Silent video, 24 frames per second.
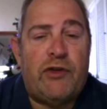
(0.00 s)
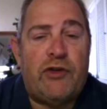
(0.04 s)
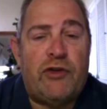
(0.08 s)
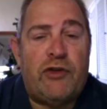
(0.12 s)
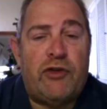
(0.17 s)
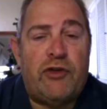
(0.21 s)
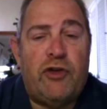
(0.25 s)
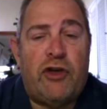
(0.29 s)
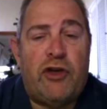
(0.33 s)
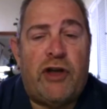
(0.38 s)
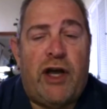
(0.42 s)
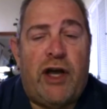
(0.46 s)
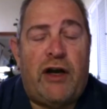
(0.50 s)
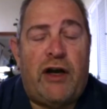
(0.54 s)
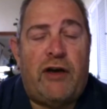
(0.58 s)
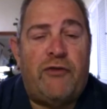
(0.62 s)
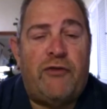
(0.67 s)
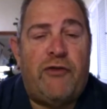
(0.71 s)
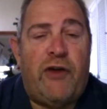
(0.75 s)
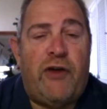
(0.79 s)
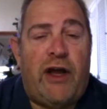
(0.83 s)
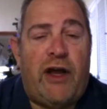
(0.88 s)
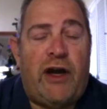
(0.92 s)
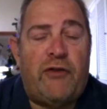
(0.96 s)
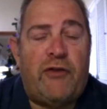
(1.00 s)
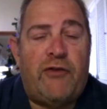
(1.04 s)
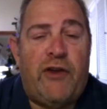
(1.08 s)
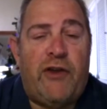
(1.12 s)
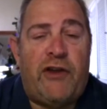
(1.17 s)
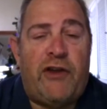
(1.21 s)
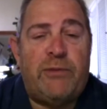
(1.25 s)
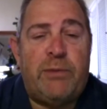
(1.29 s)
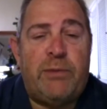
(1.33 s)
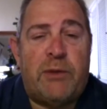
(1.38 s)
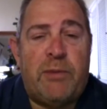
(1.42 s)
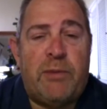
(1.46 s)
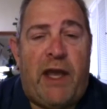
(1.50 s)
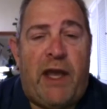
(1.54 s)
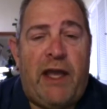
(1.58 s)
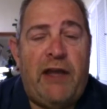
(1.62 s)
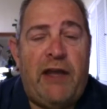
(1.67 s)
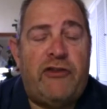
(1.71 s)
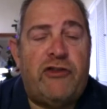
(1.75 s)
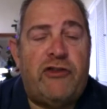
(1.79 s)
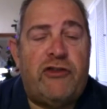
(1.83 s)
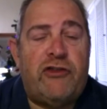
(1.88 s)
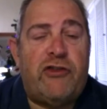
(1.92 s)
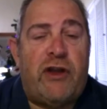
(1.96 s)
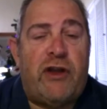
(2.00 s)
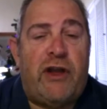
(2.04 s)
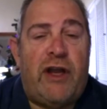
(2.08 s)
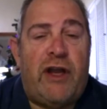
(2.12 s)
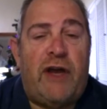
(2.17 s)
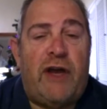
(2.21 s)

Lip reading: Look at our Facebook page.